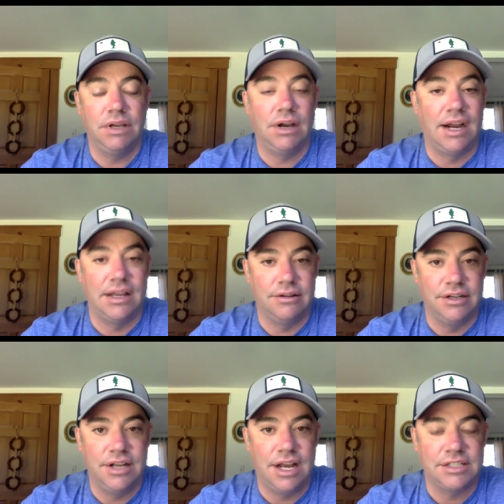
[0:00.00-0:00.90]
either
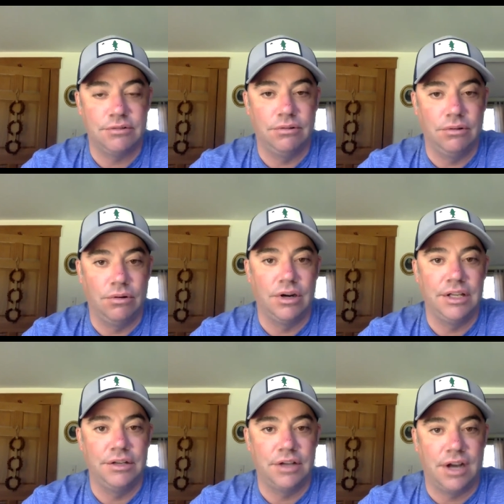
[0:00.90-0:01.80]
in high school or
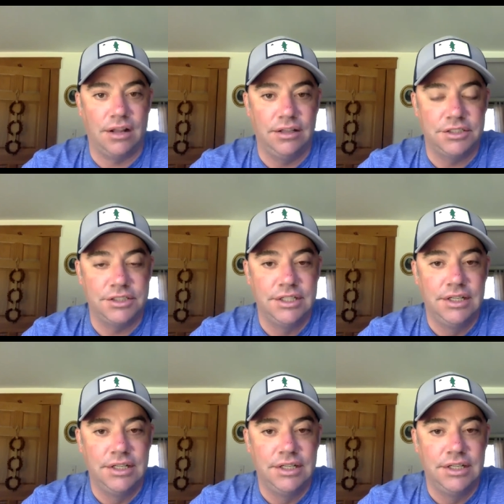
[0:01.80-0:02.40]
in college.